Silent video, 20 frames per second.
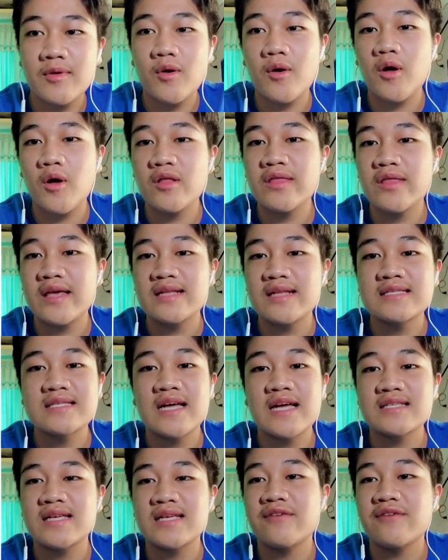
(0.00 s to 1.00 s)
and all the
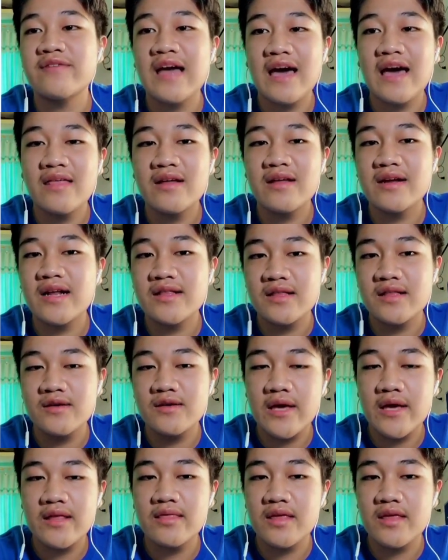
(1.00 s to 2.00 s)
insights that I've gathered
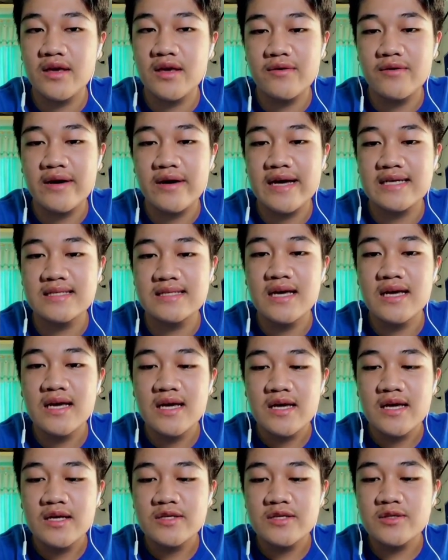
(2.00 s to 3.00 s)
in the US.
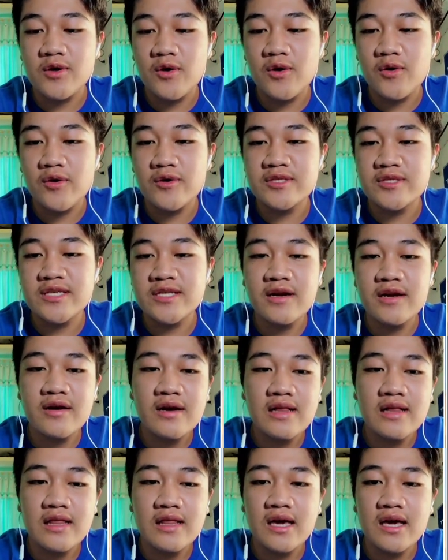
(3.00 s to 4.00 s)
So
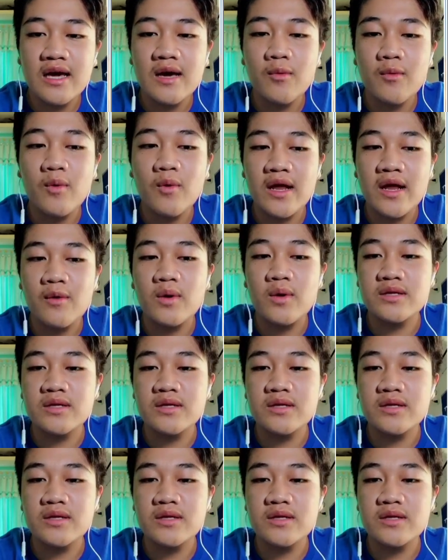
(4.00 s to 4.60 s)
generally, what